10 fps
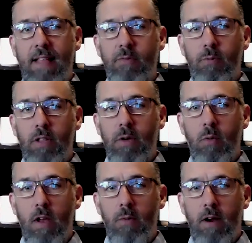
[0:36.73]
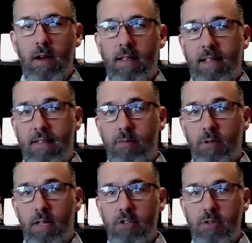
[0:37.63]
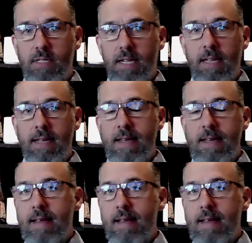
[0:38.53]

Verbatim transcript: and that's really one where it gets really interesting.